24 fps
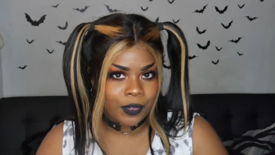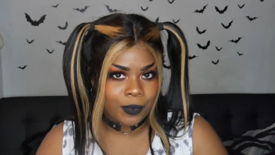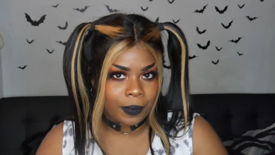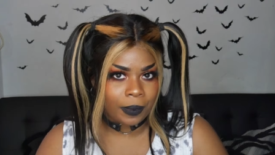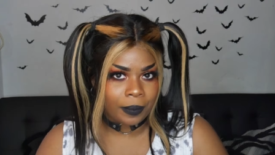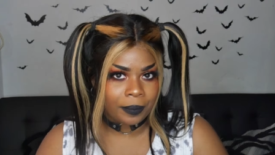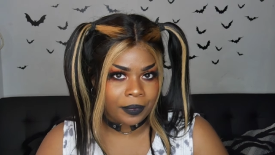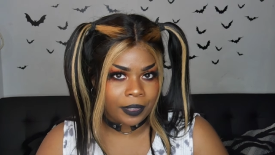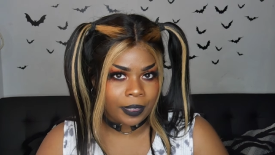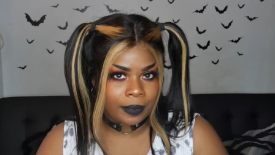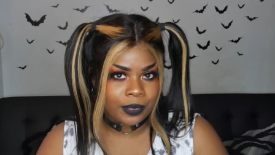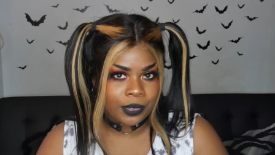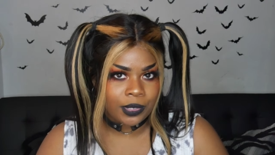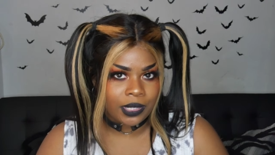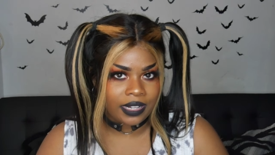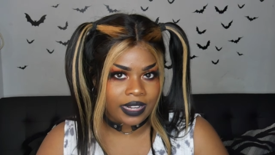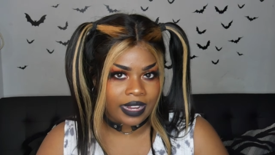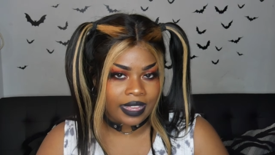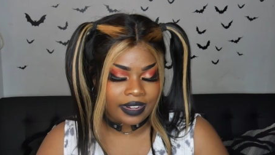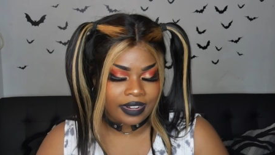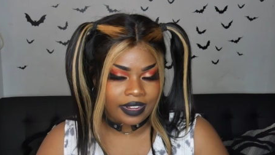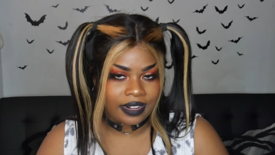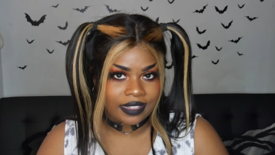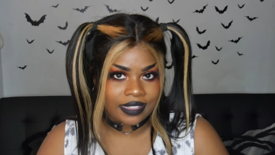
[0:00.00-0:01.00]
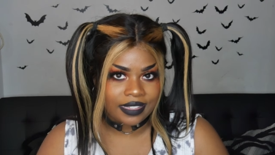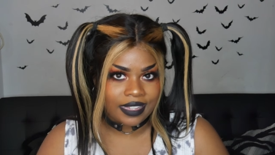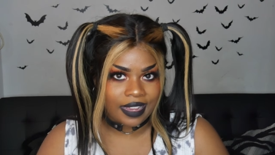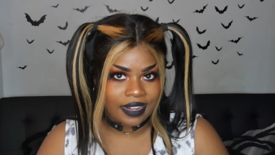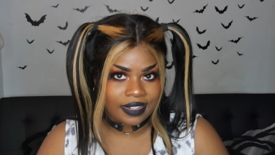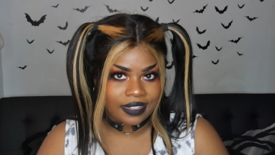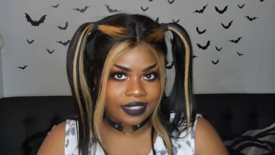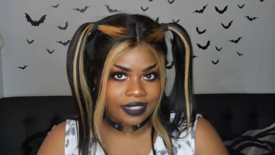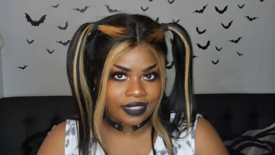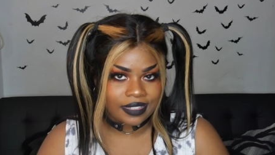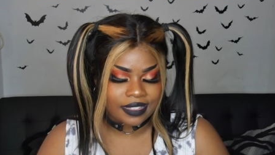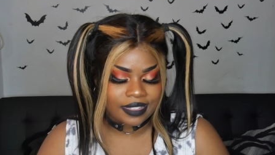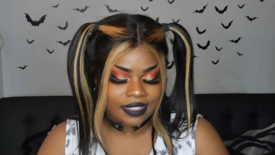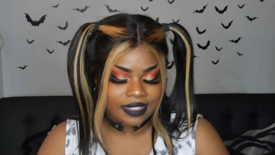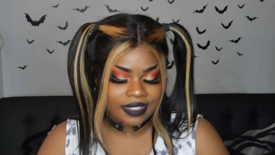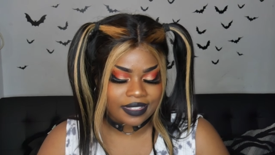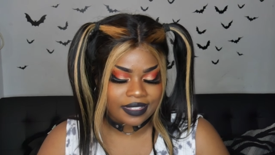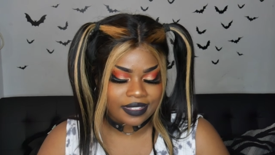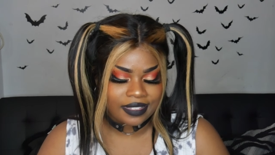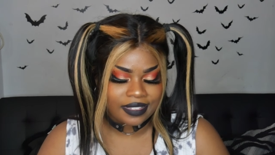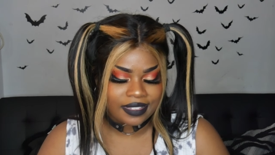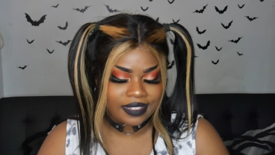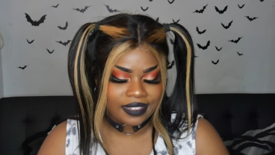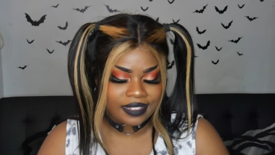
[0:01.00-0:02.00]
to bump it up to a 9 out of 10 because
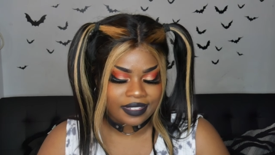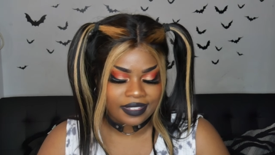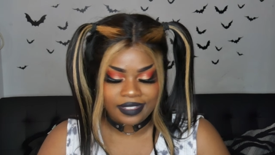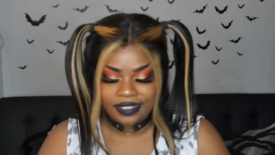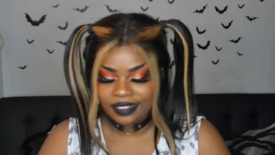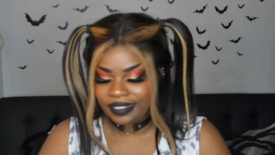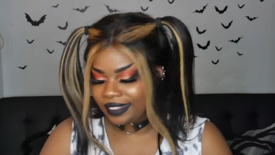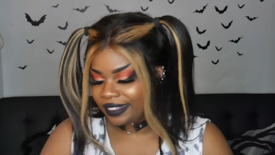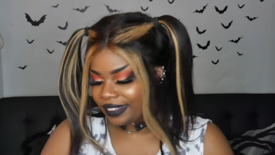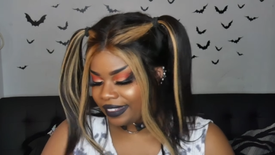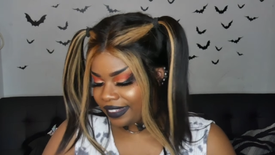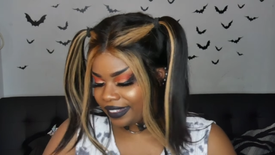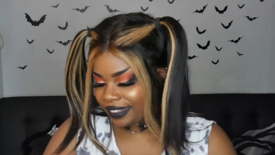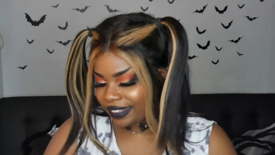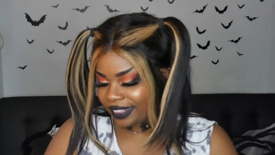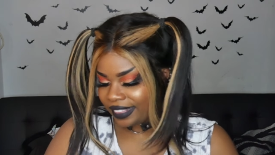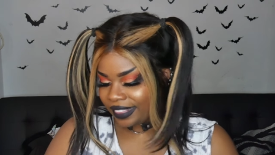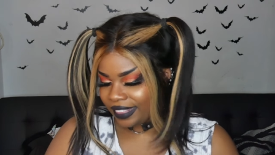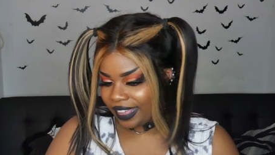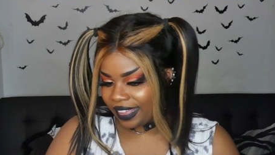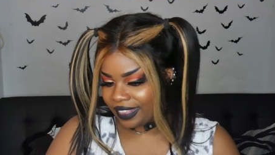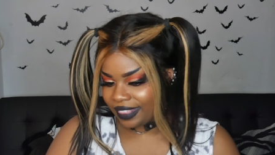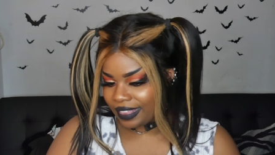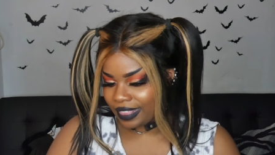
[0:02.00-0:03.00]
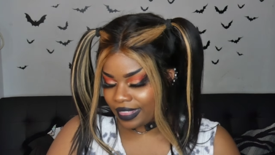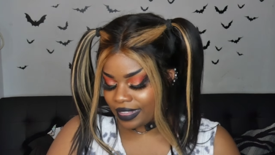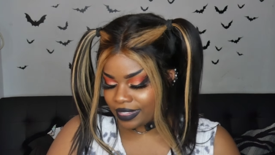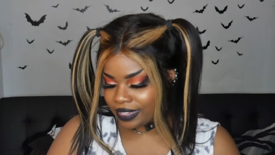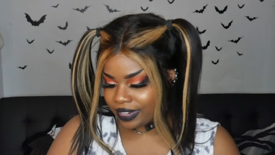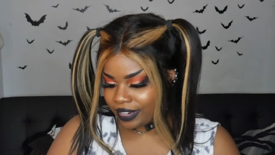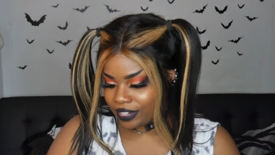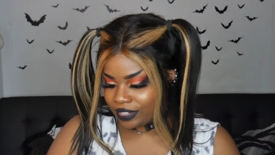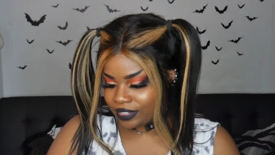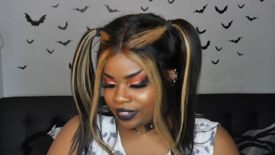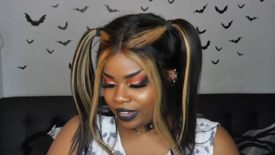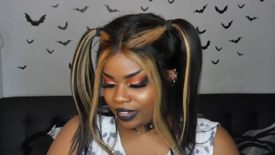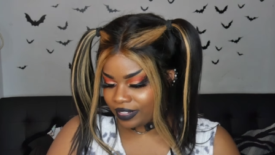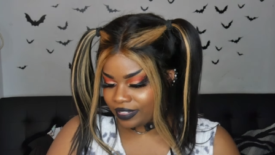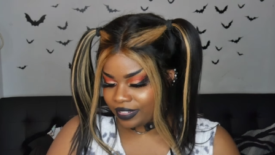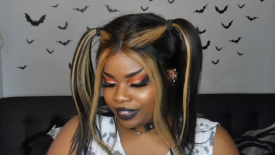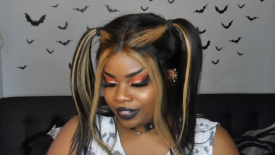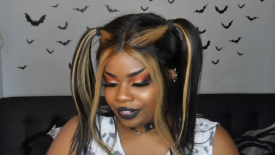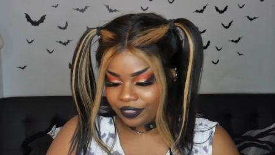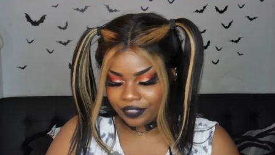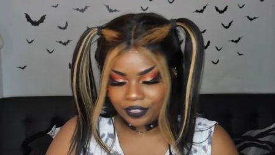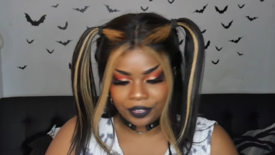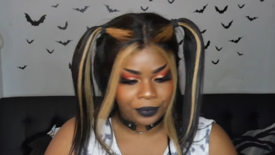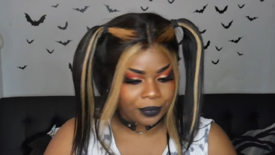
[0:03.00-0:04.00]
I think this hairstyle
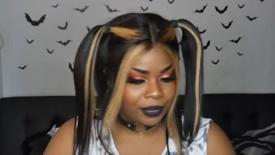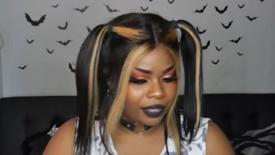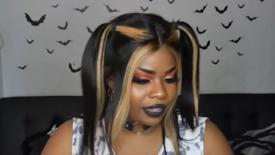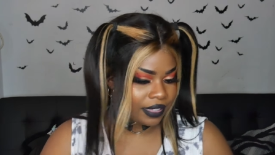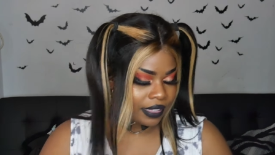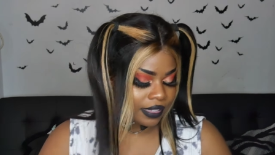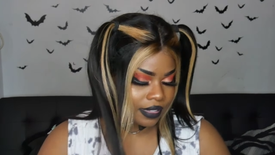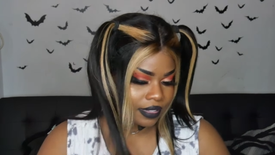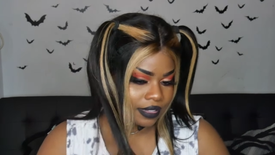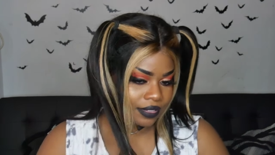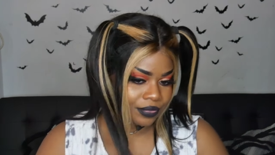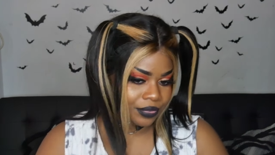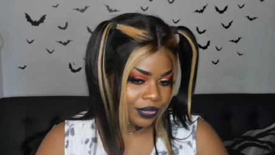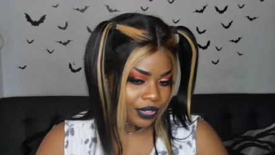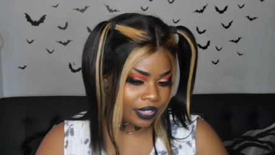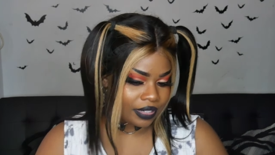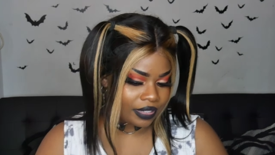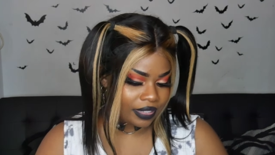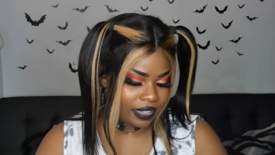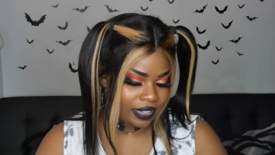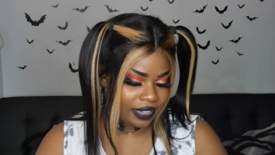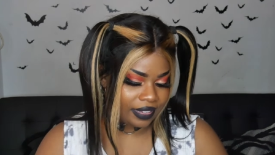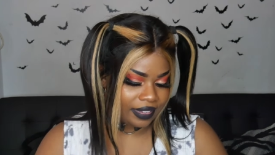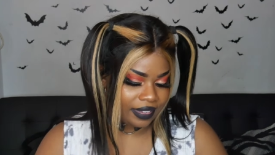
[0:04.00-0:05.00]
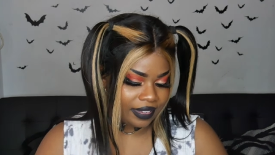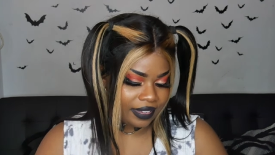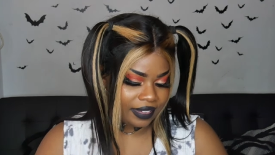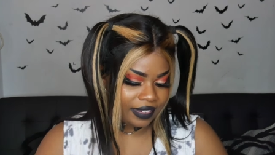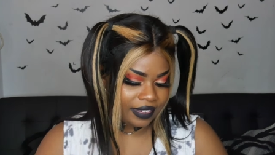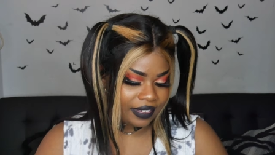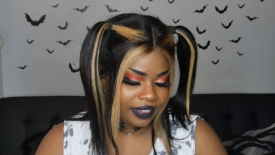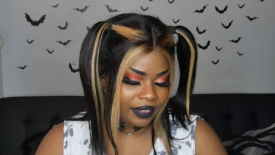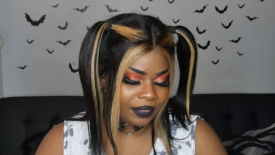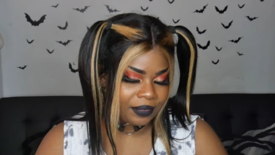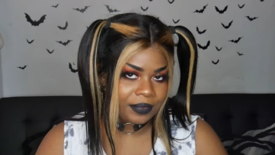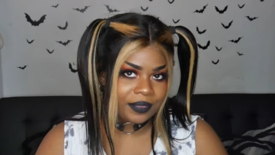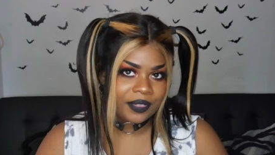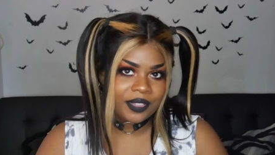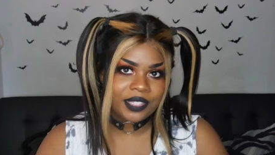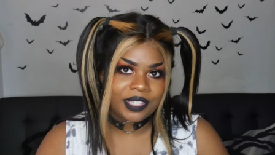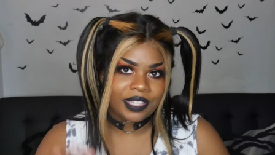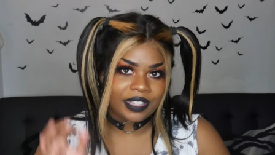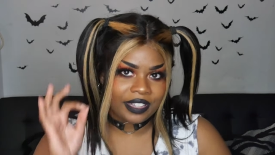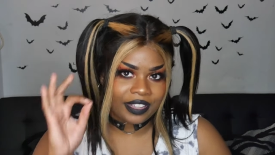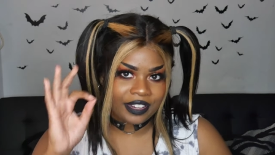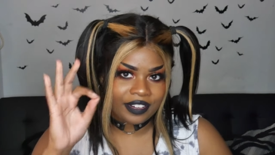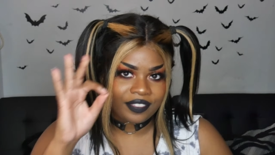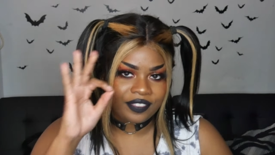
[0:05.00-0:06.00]
did it for me. This really uh,
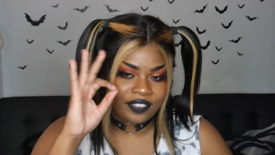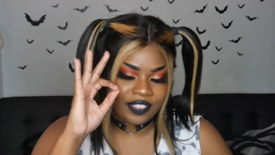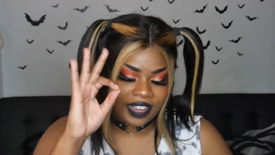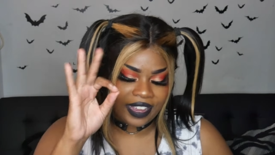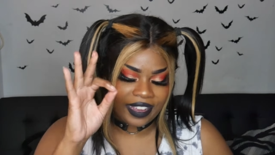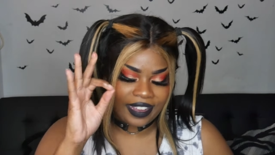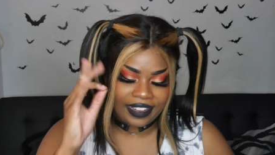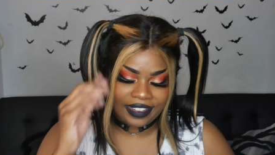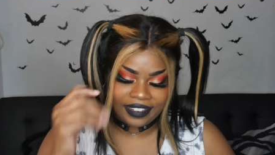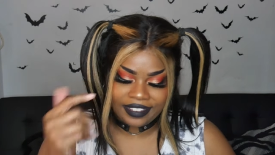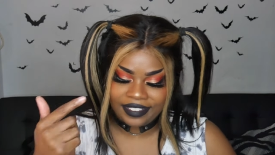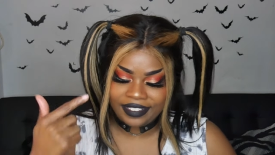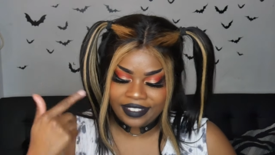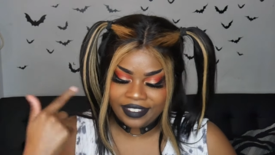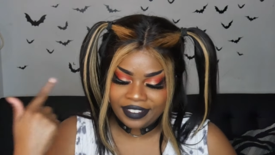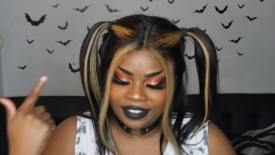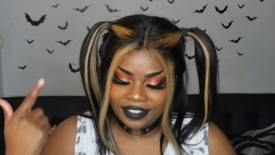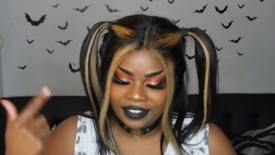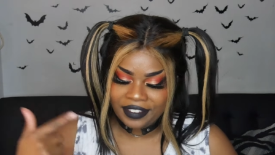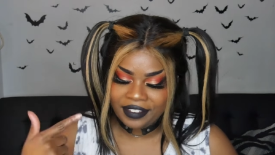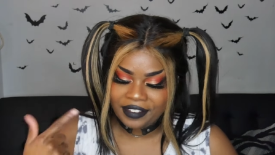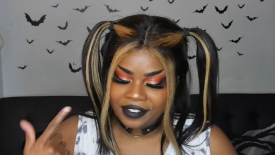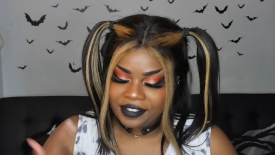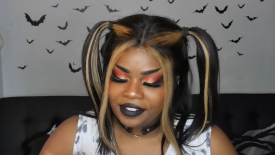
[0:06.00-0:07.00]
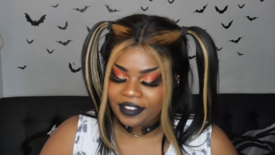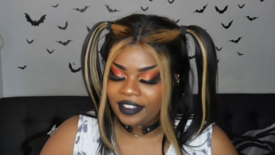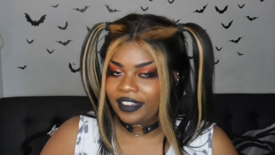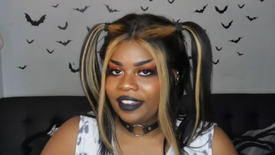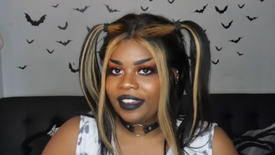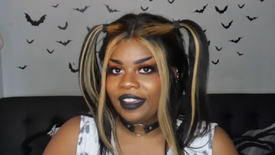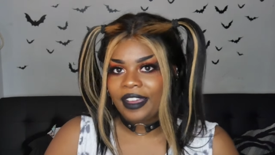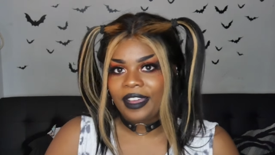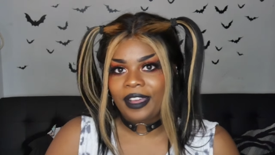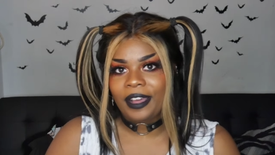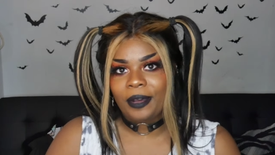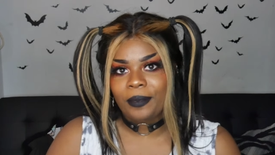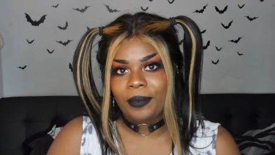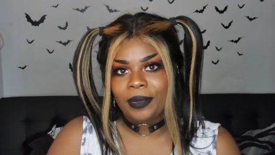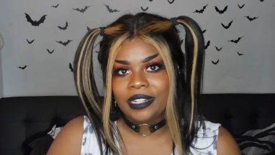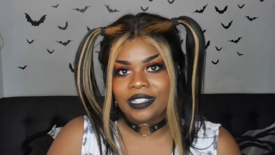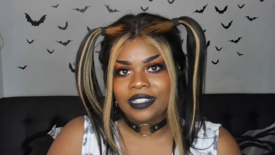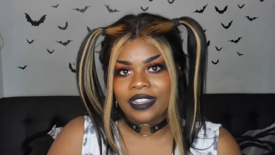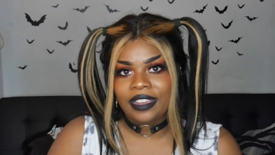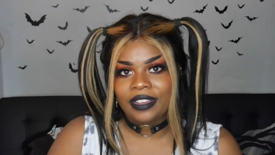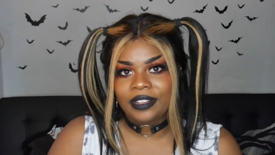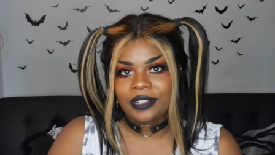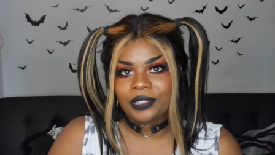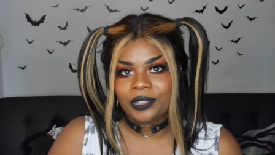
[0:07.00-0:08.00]
solidified how much
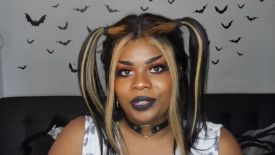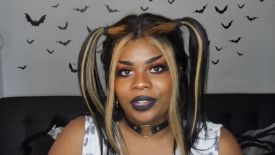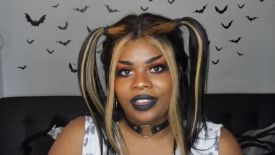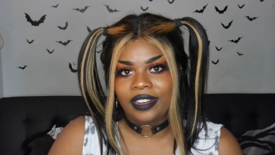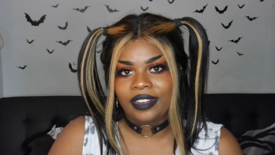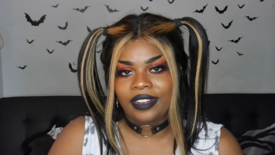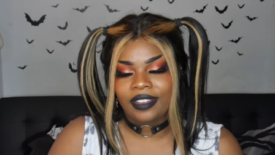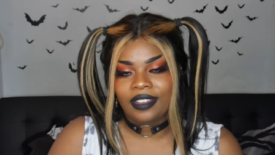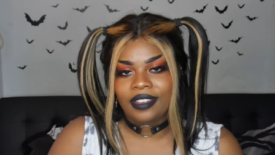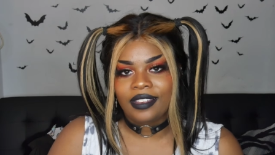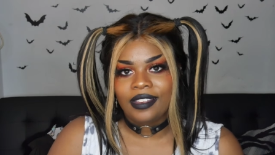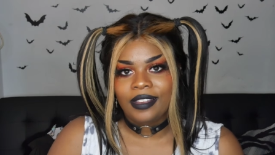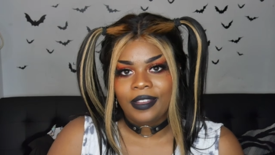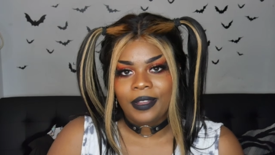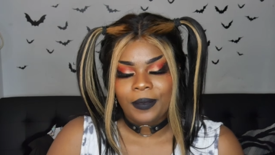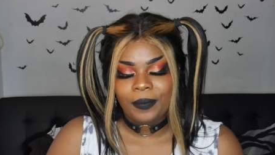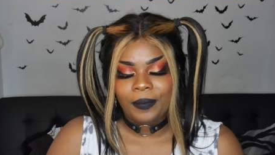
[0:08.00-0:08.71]
I enjoyed it.